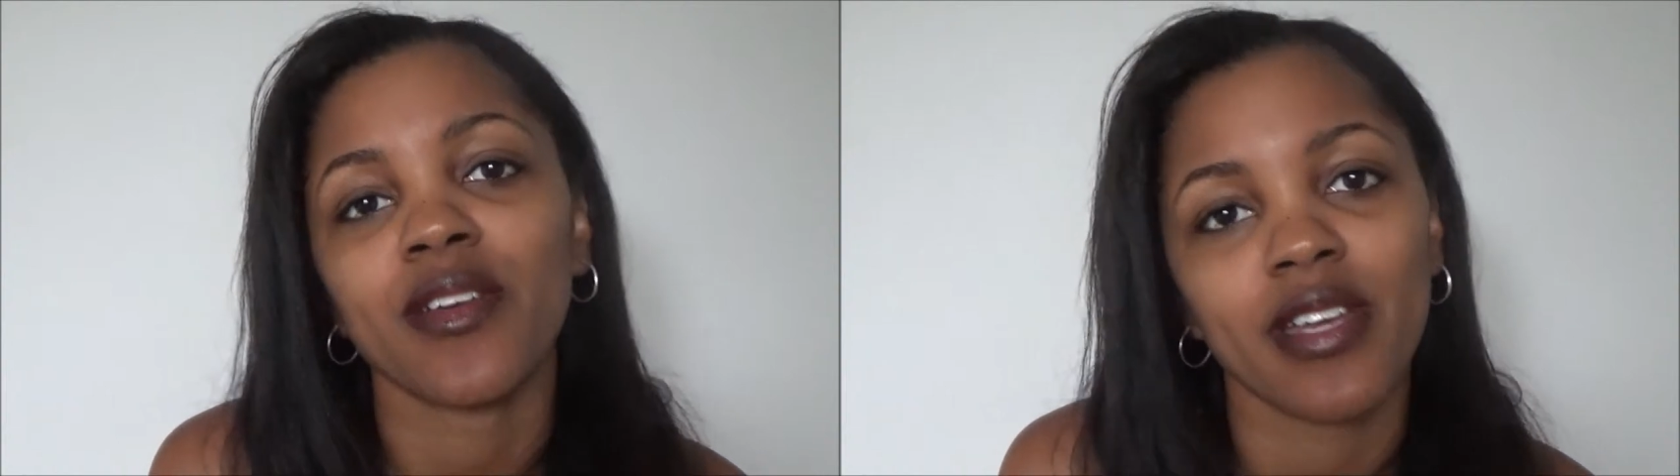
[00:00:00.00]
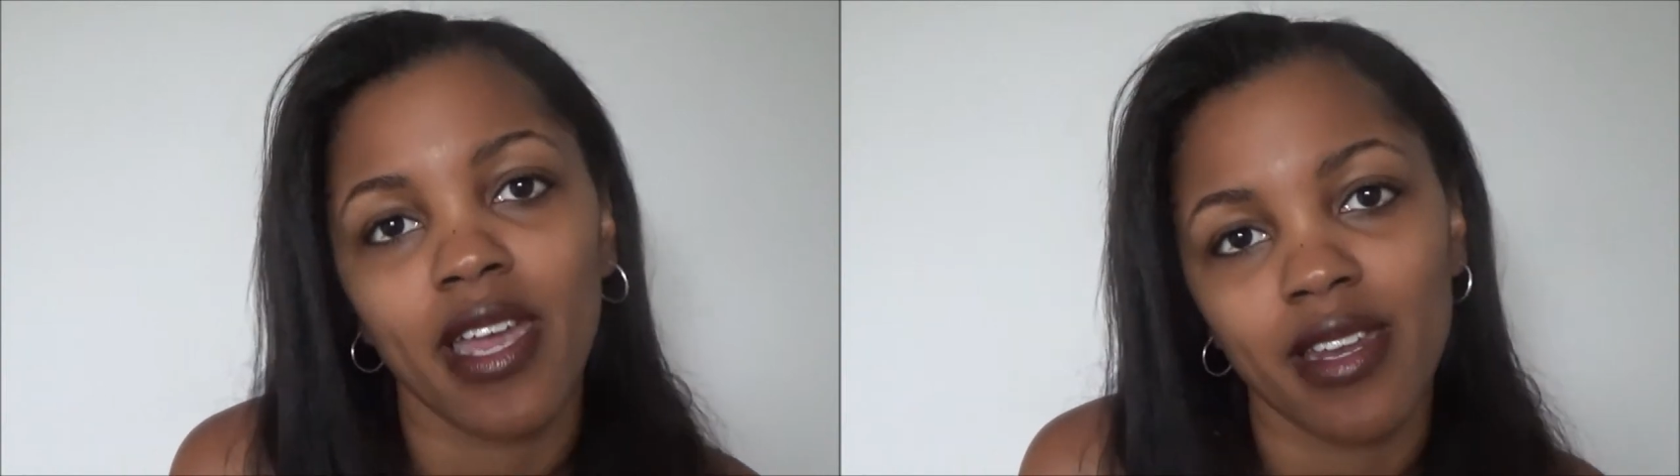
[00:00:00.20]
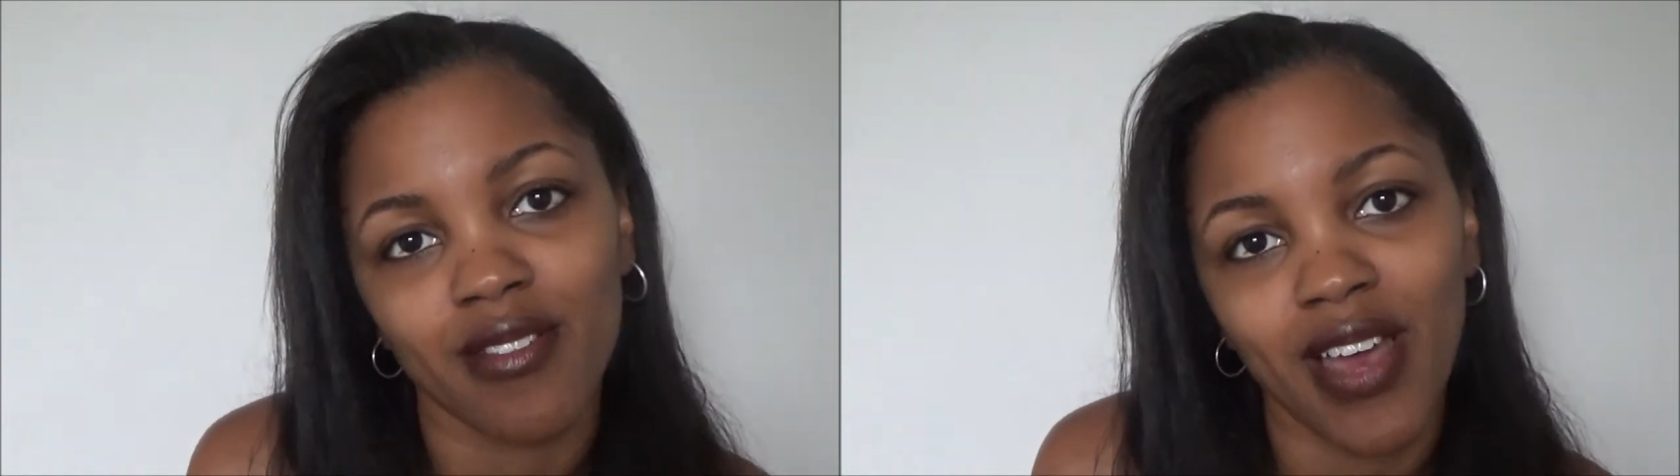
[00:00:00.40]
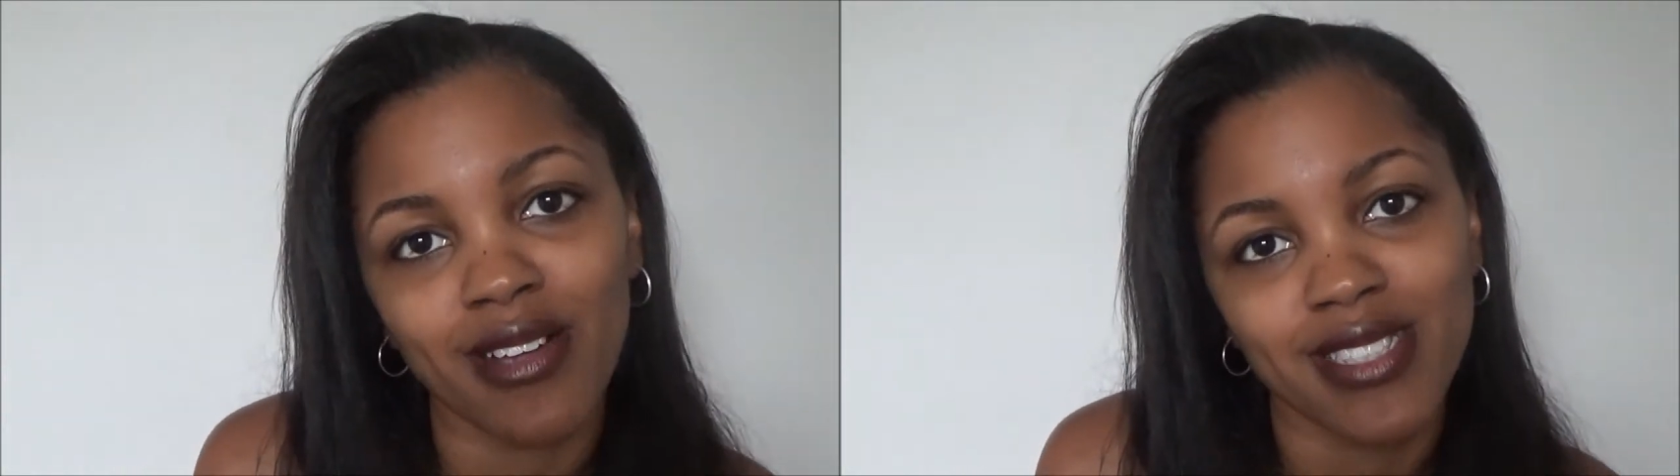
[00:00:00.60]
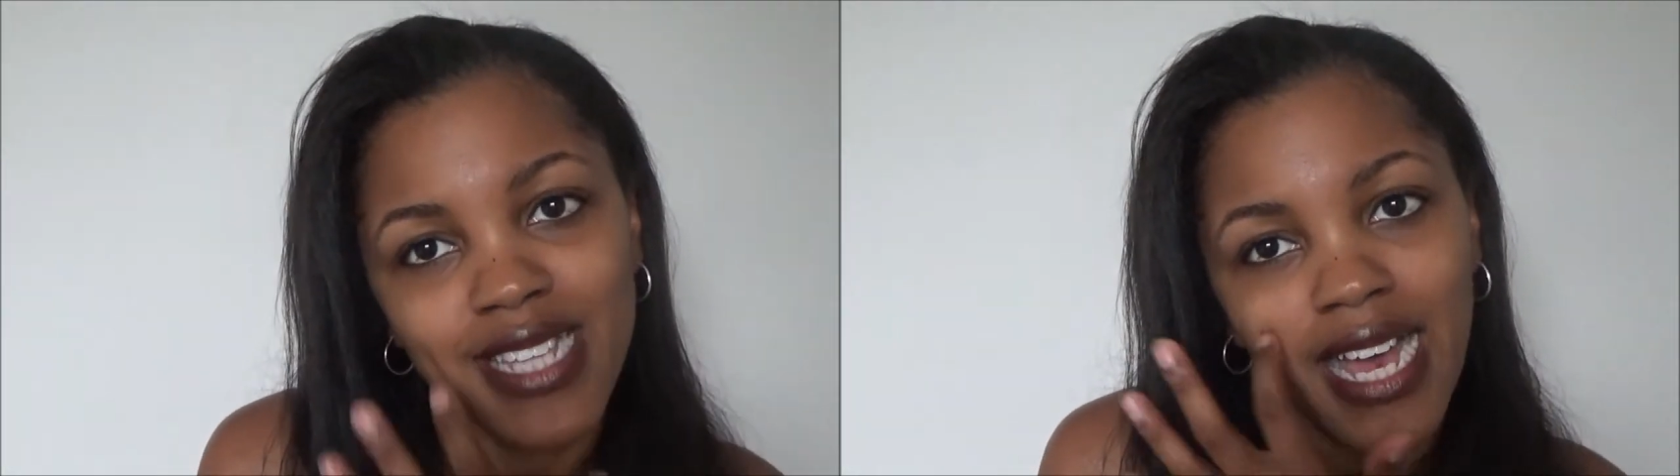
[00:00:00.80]
creative
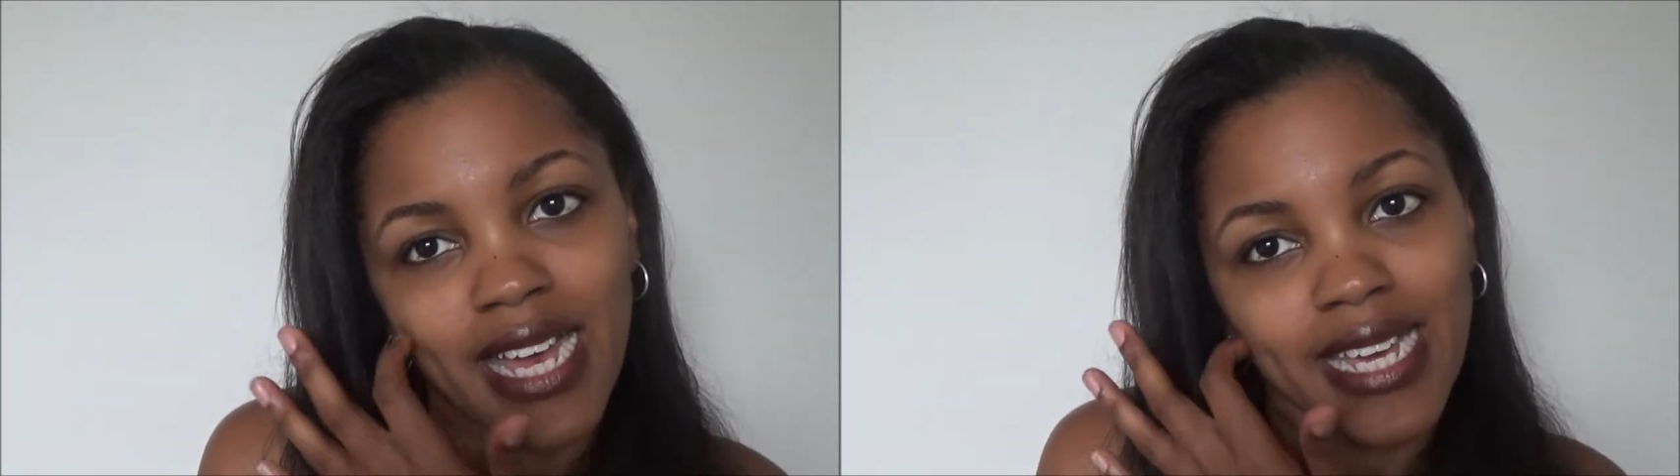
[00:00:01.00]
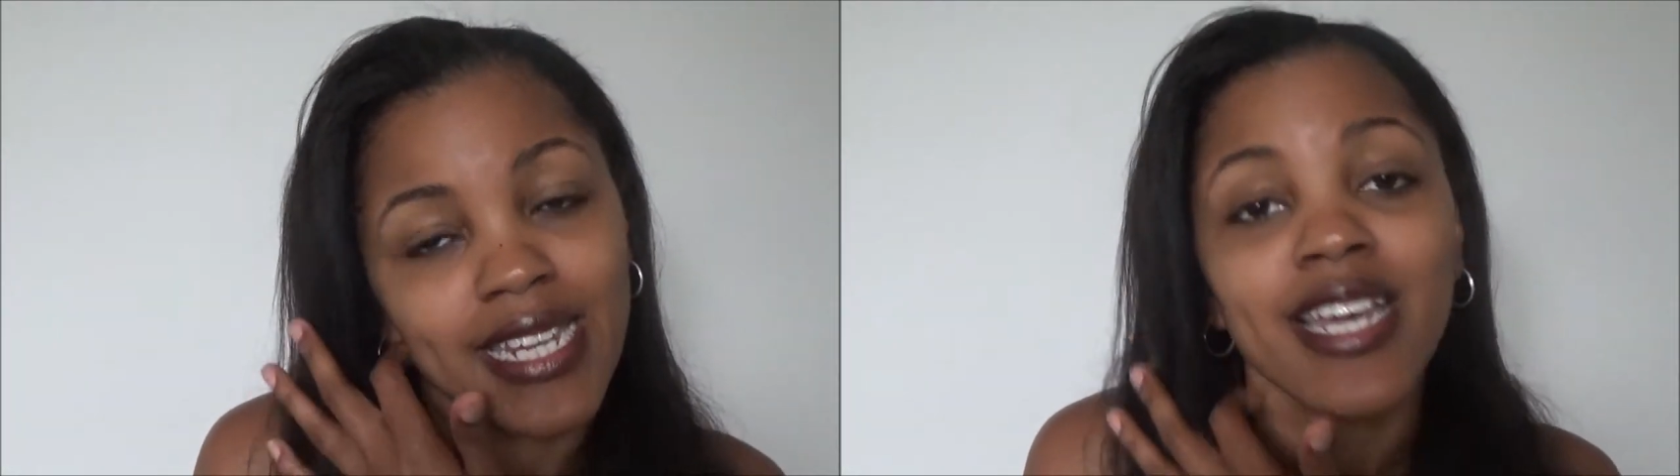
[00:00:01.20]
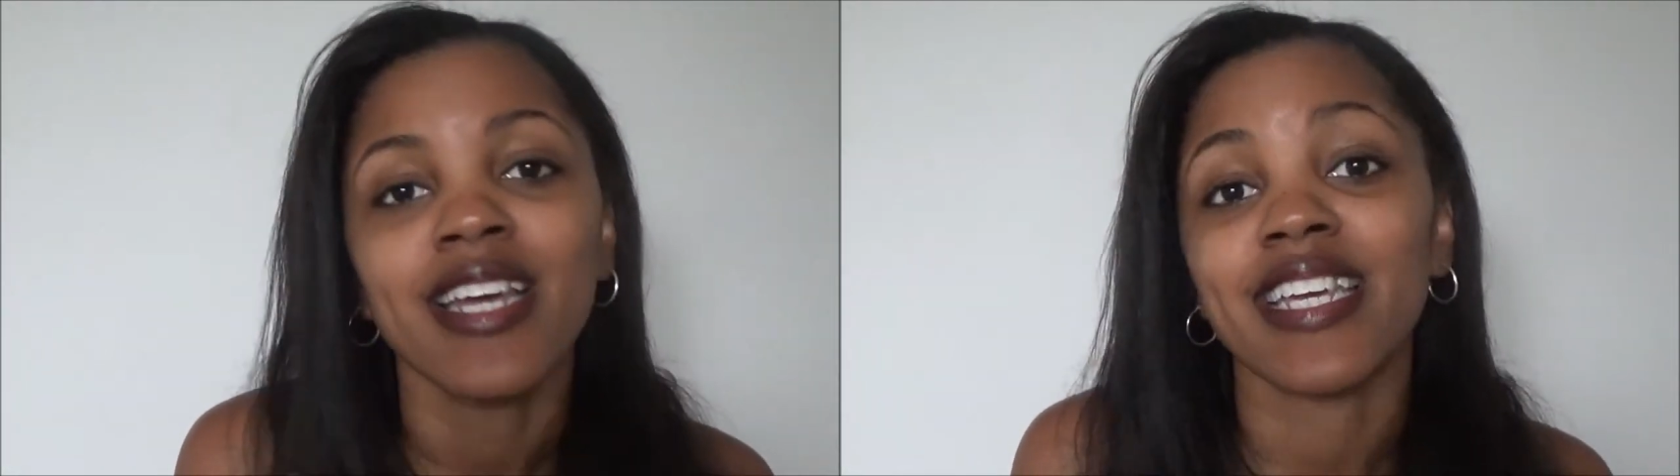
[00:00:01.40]
outside.